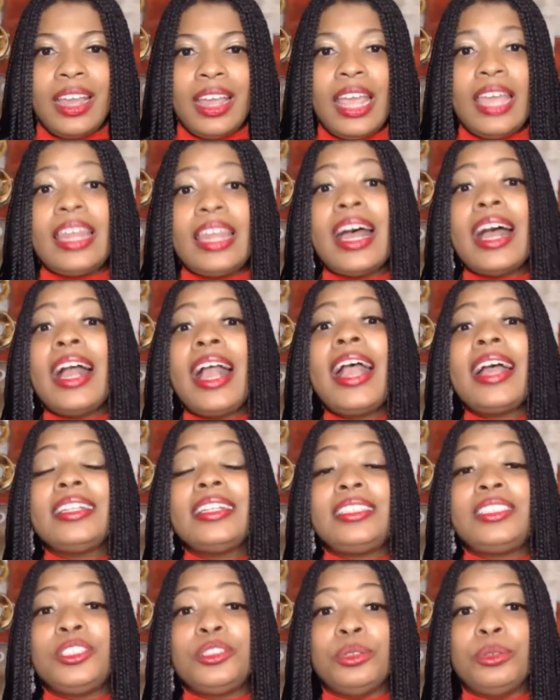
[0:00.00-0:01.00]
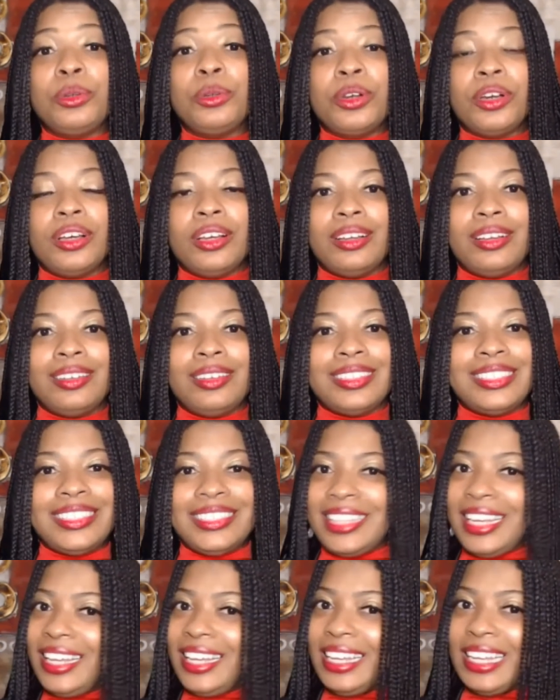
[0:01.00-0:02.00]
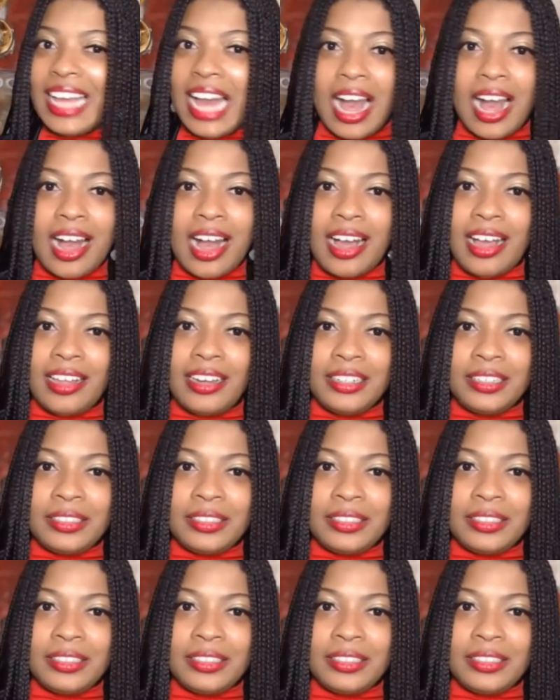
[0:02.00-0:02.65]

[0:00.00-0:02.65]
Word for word: And I had to seek God.